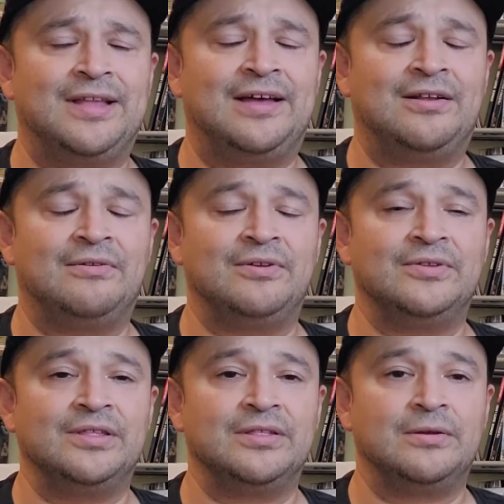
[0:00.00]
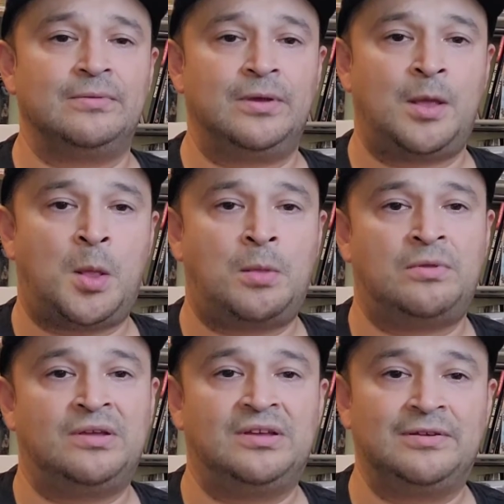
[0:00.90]
I don't do nothing. I'm like,
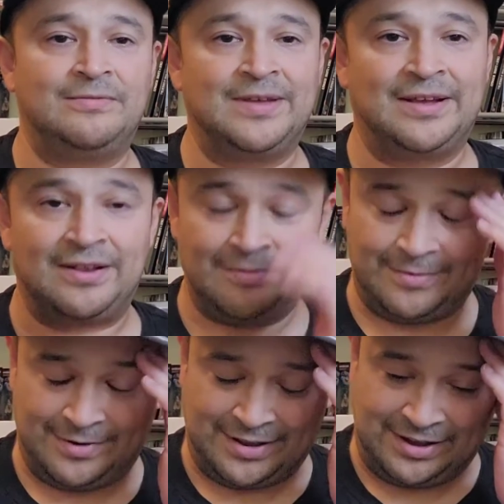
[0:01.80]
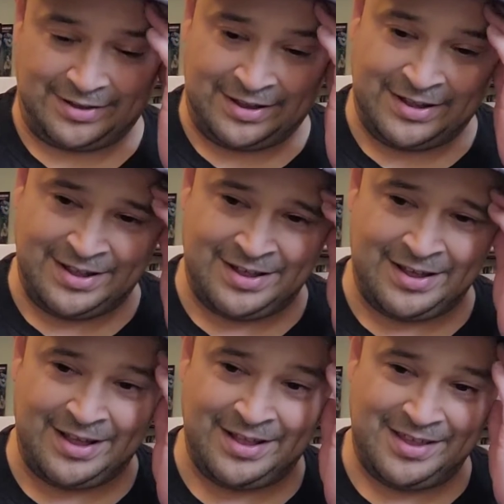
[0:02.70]
man, it's
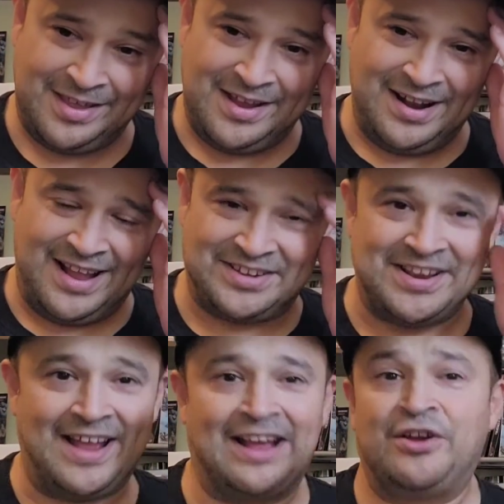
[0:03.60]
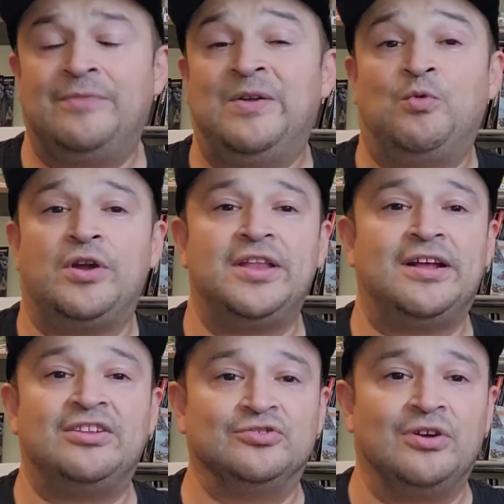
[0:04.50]
like tonight I could have been working
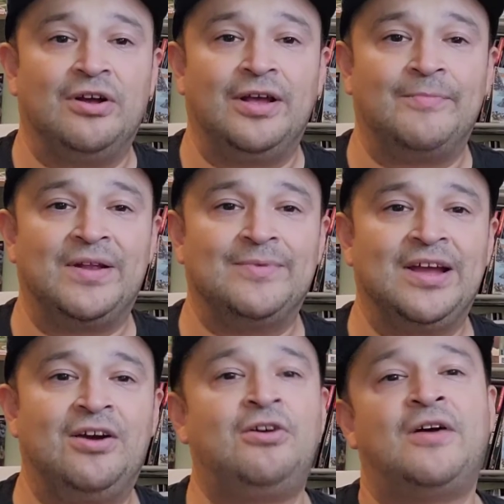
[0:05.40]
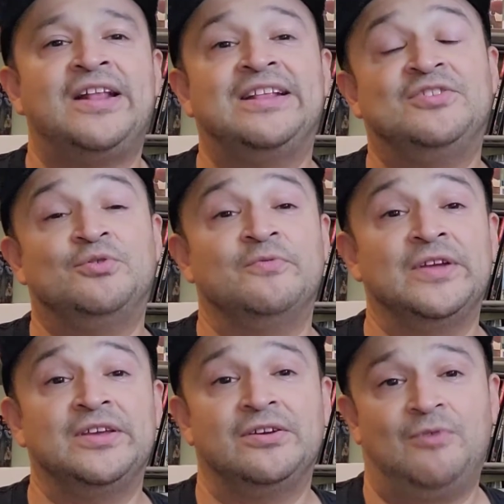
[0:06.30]
on a drawing, but I'm like, oh, I need to do a
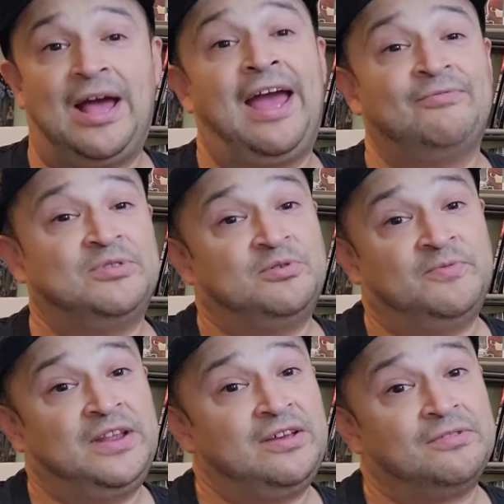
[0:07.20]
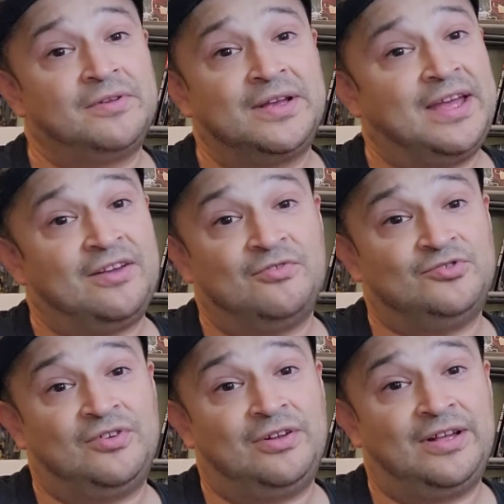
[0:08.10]
video. I have to do a video, so I can't go
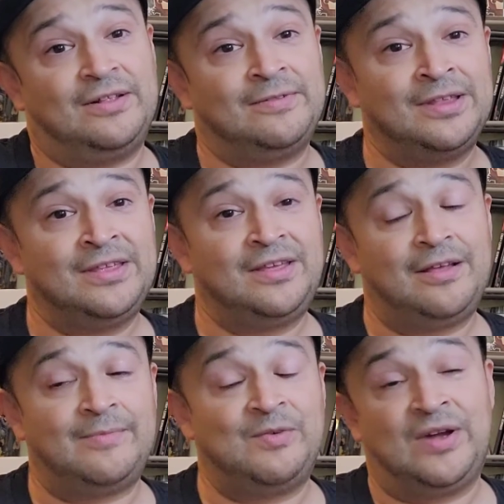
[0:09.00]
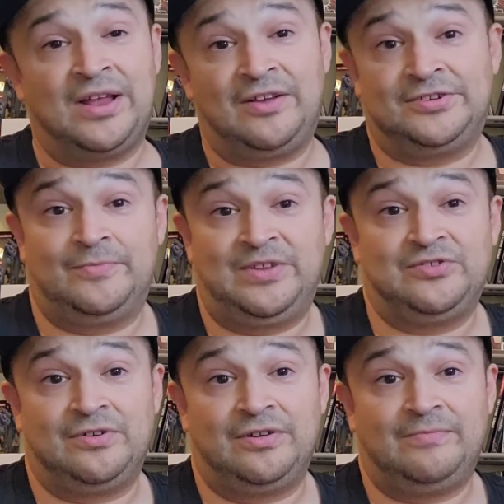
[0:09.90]
drawing. I mean, right now I should be
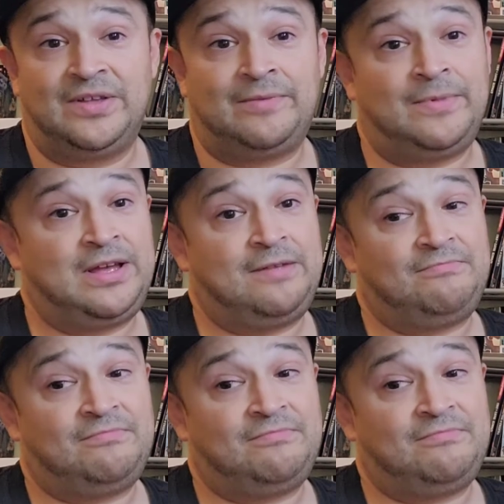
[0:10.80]
drawing, but I'm not.